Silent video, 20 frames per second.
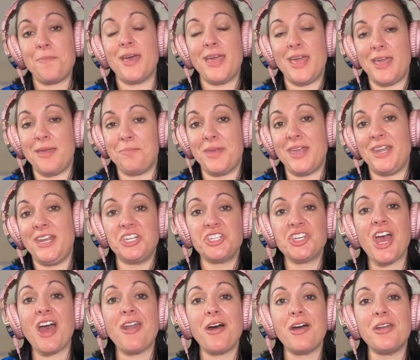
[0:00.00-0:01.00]
a mini
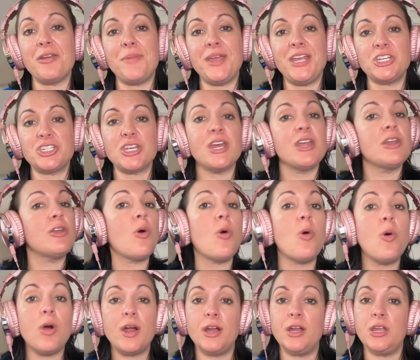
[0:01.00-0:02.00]
chat automation,
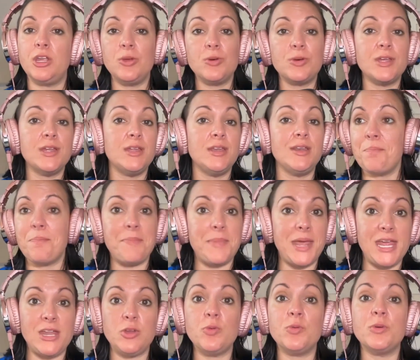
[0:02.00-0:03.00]
or you can
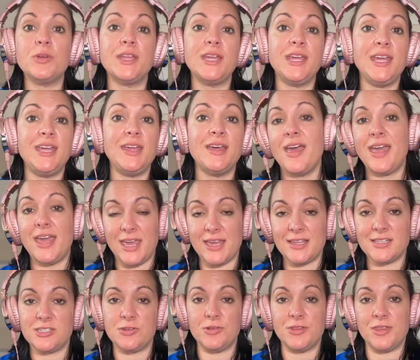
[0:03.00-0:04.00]
manually
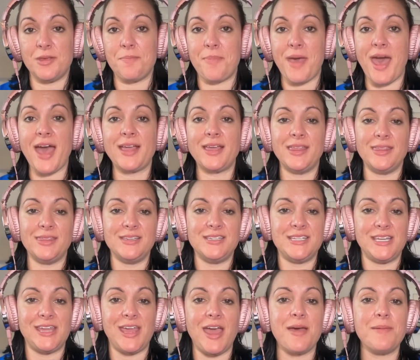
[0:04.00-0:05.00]
answer them back in the
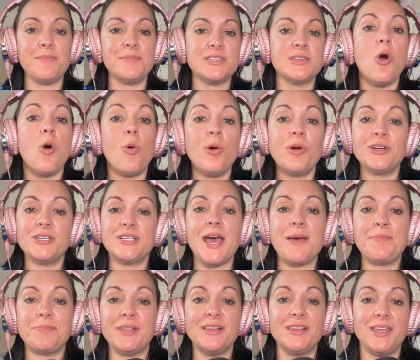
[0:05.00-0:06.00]
DMs, or
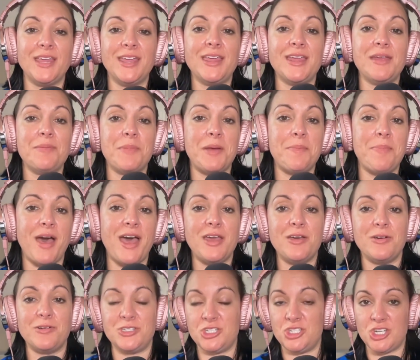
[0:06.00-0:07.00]
tap the link in my
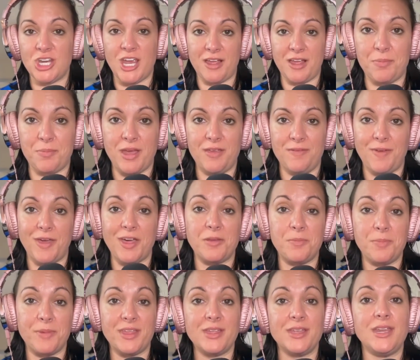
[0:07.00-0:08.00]
bio to check
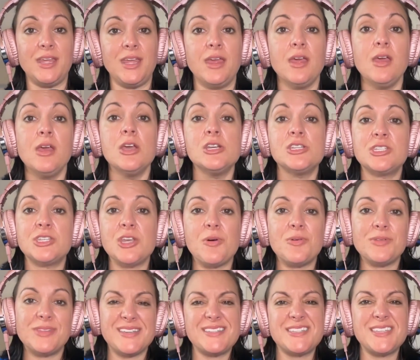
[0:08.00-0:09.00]
availability. So
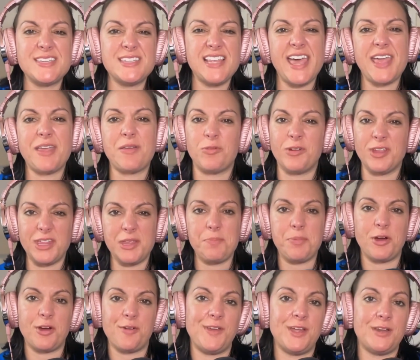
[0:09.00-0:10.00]
this is like really
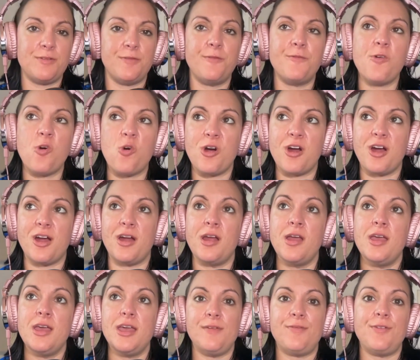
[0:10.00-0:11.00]
perfect for
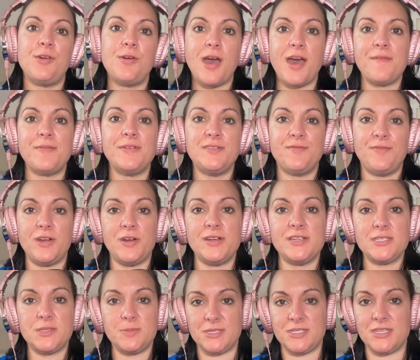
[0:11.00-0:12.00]
if you have a very
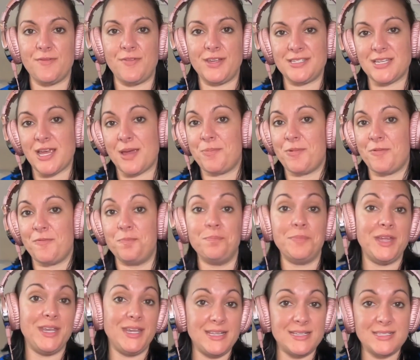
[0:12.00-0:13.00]
specific type of
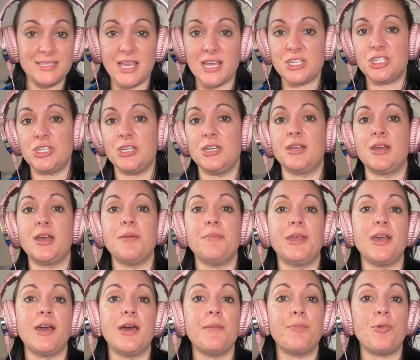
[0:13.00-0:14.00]
mini session
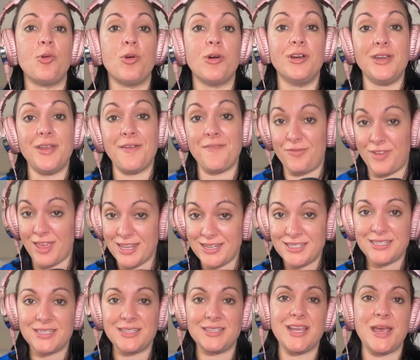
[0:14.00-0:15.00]
coming up or an
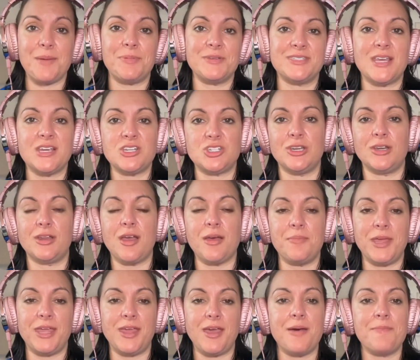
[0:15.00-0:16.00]
event type of session
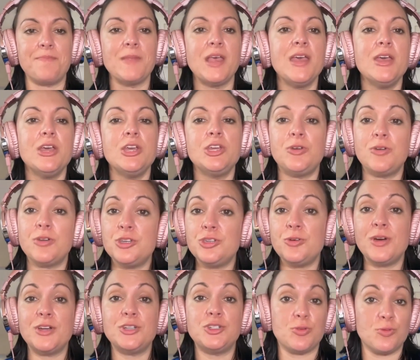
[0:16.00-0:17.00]
coming up, you can
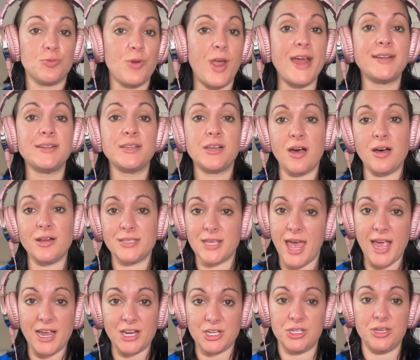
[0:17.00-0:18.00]
do a direct call to
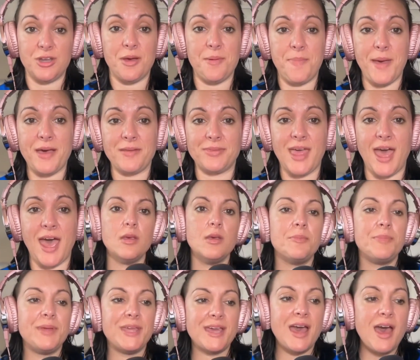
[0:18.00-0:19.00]
action about that
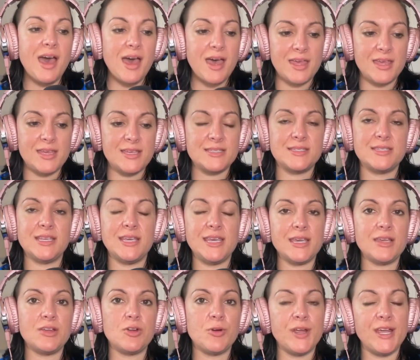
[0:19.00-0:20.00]
because
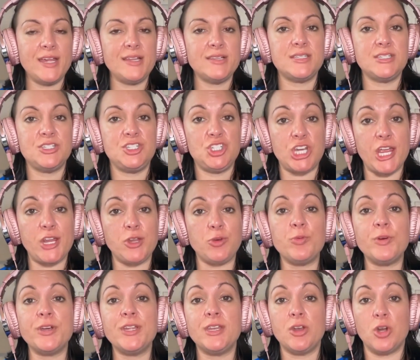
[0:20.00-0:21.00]
it creates
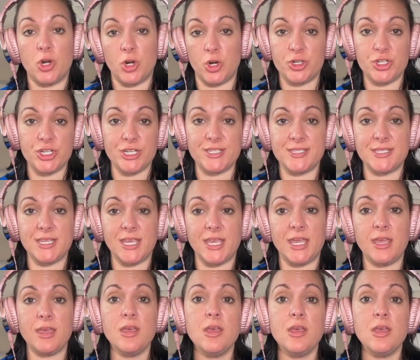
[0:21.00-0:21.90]
genuine urgency.